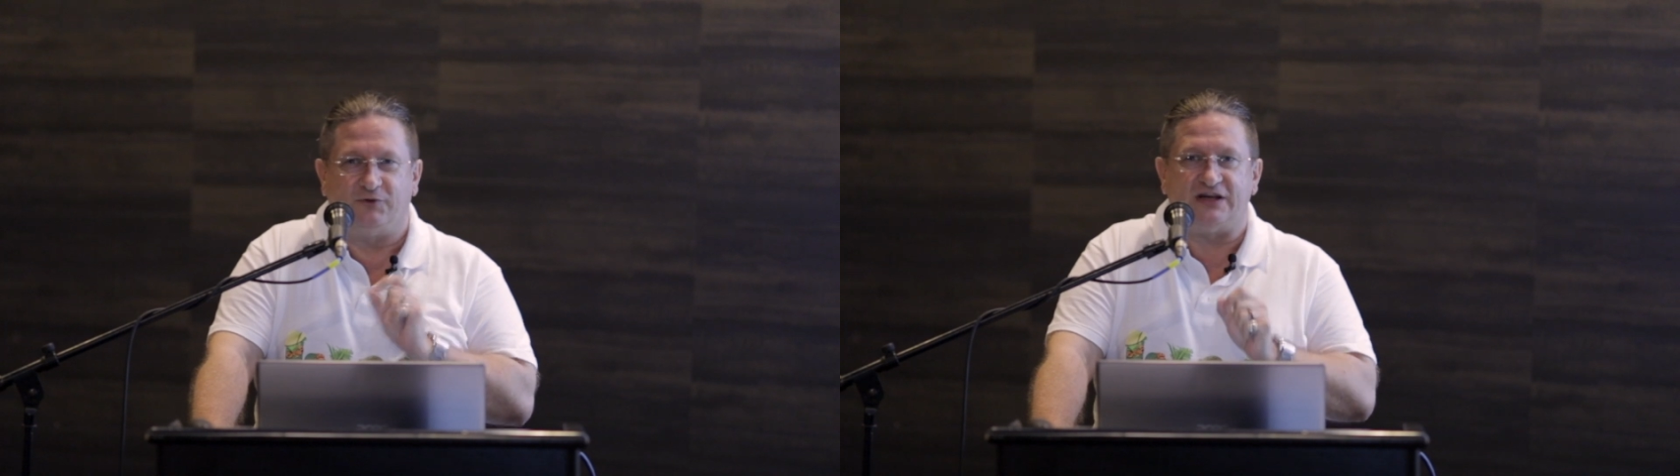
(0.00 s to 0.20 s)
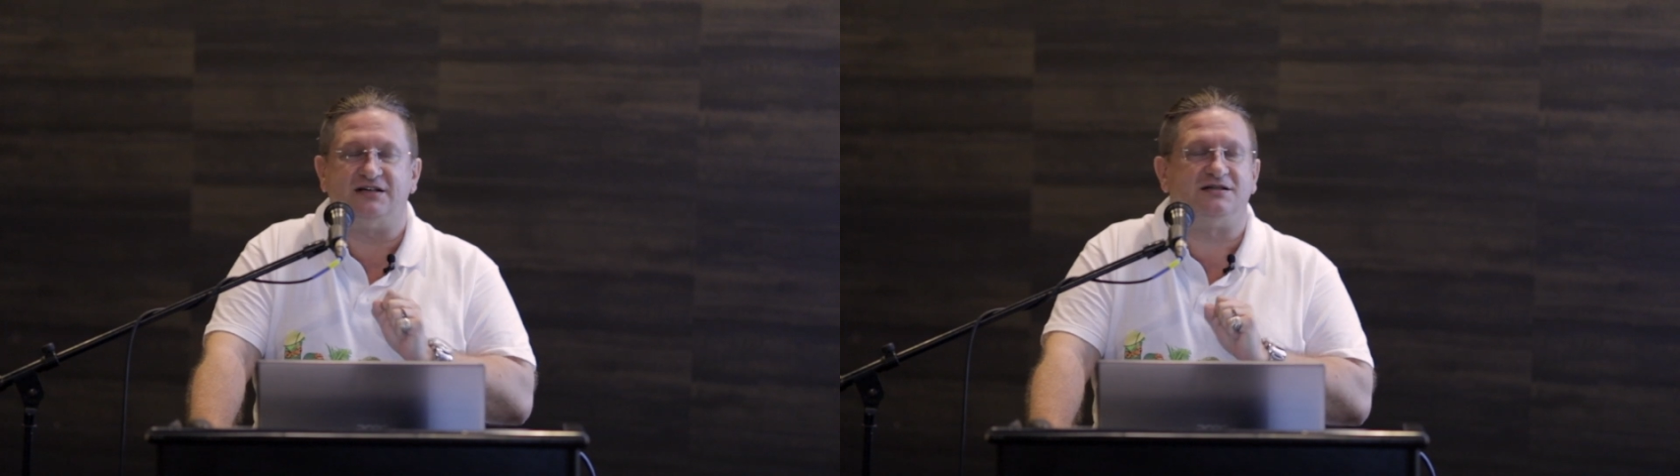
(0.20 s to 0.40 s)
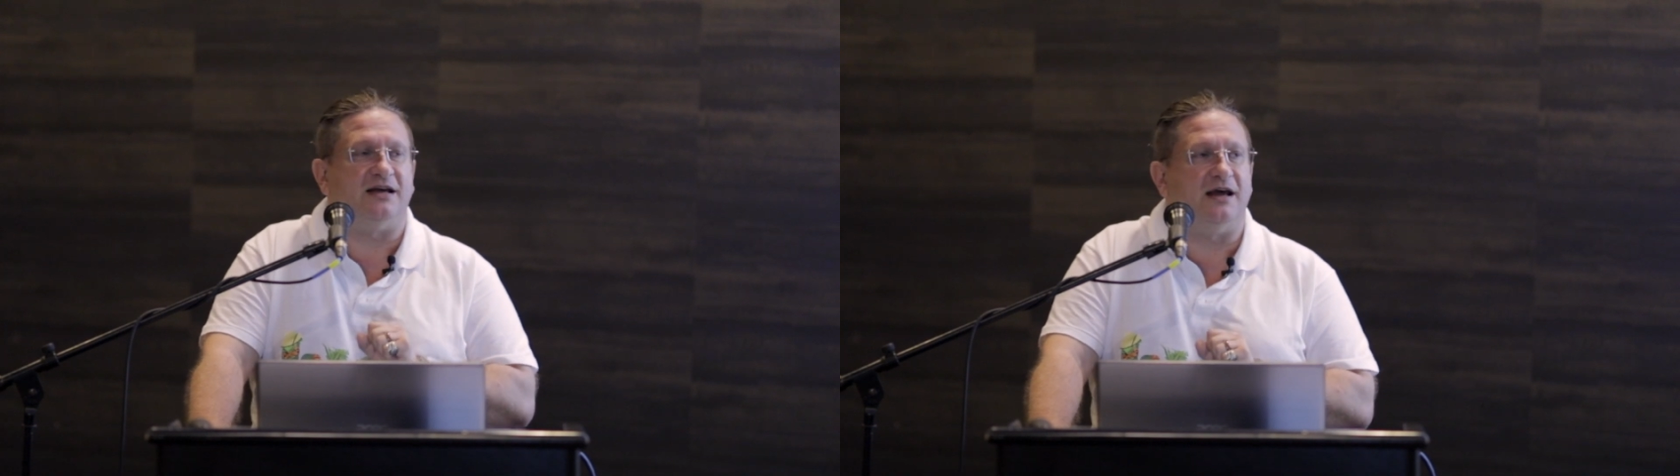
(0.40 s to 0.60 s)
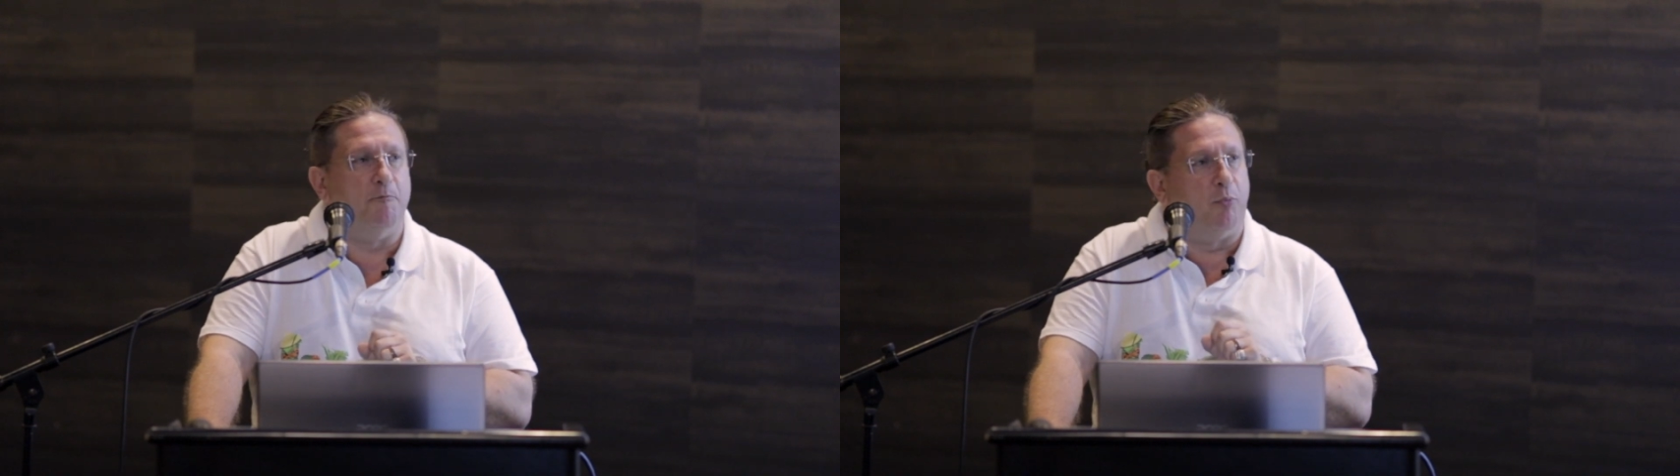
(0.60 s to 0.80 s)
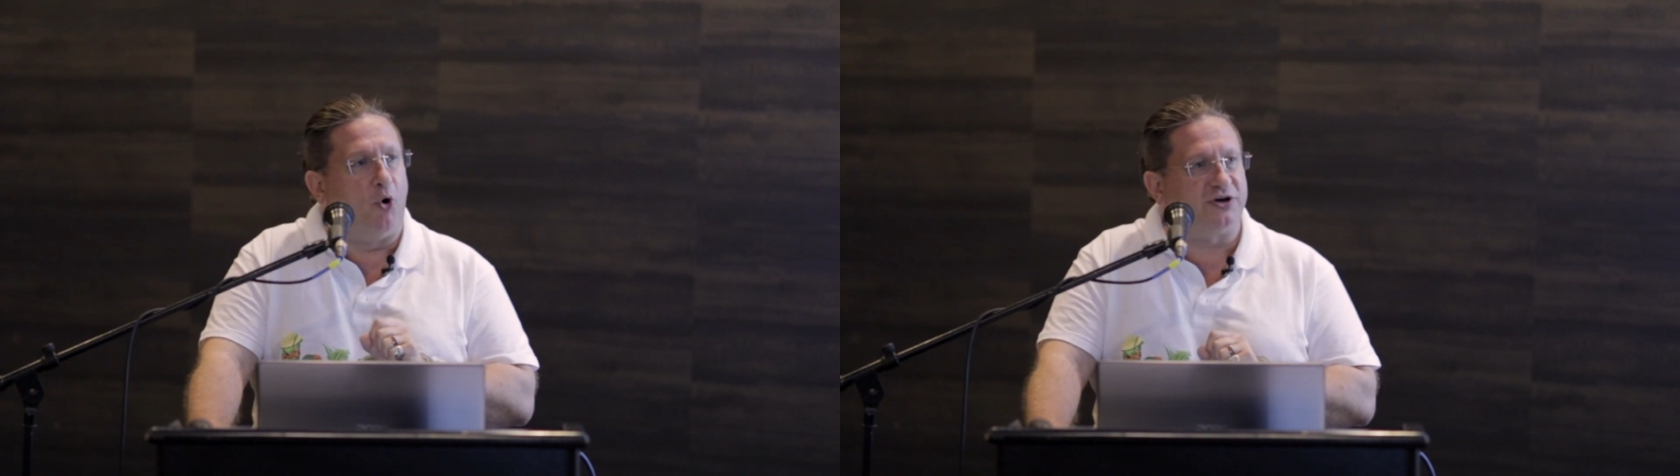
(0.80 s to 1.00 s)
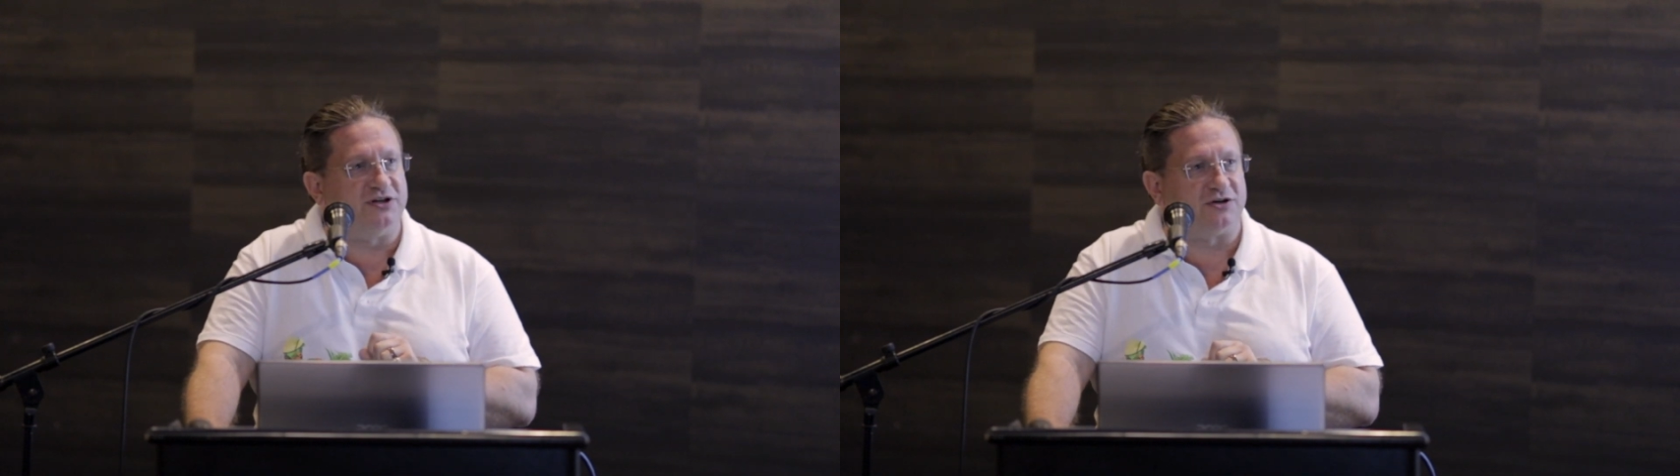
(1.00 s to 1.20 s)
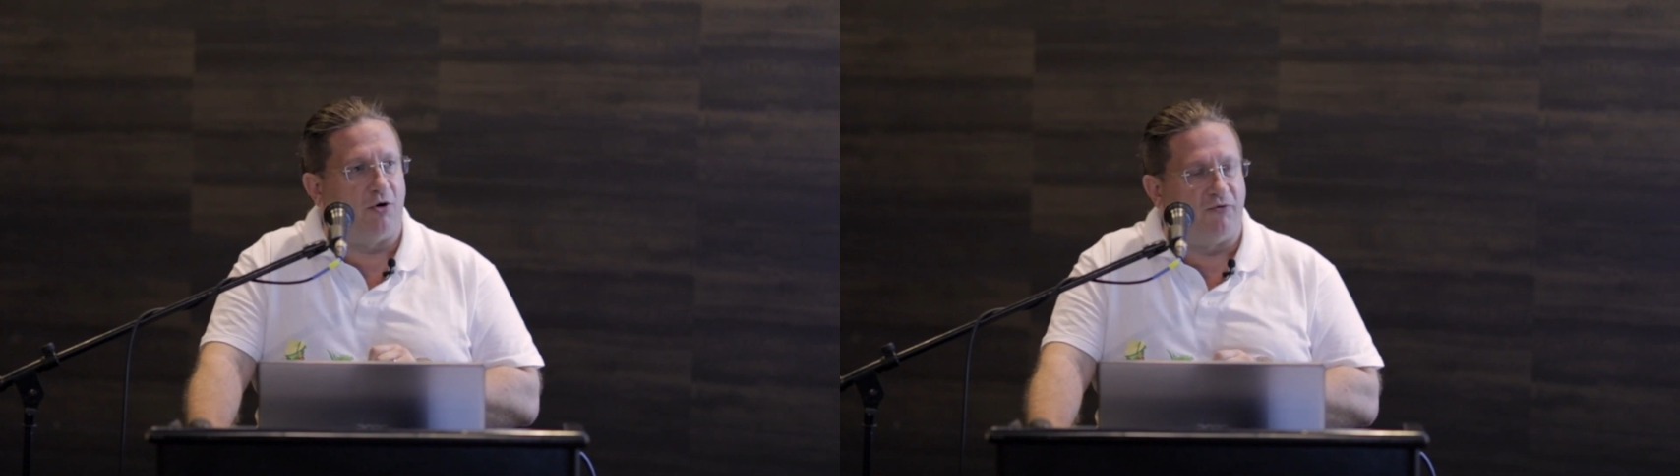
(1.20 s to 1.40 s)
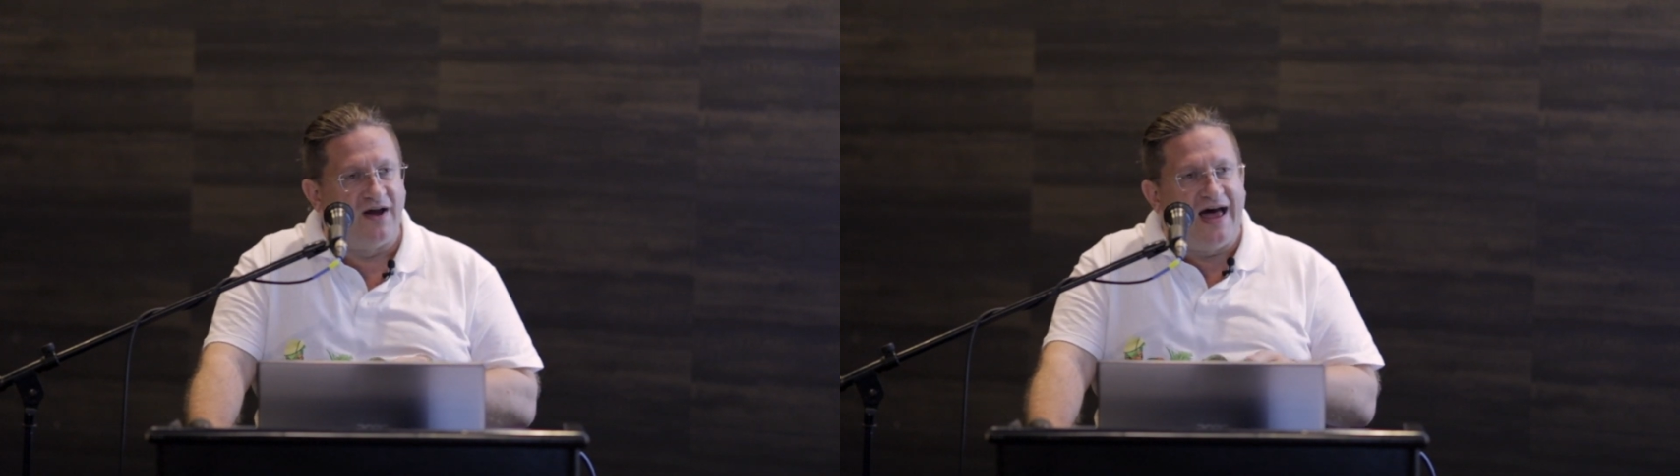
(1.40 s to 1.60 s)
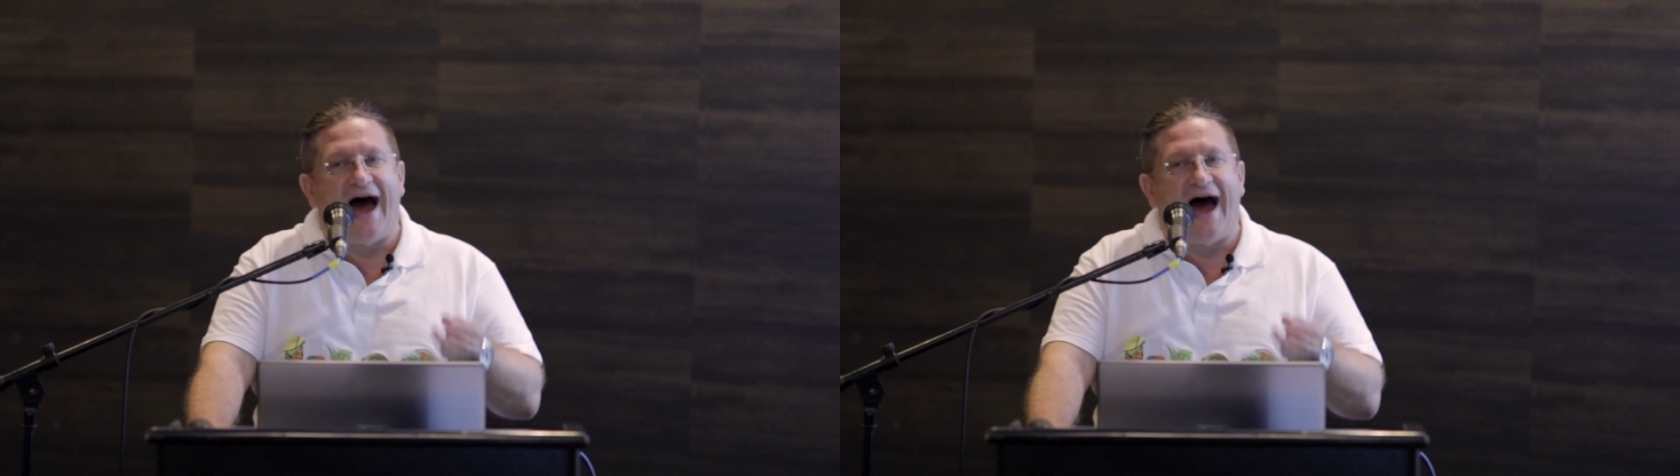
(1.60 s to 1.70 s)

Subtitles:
is the importance of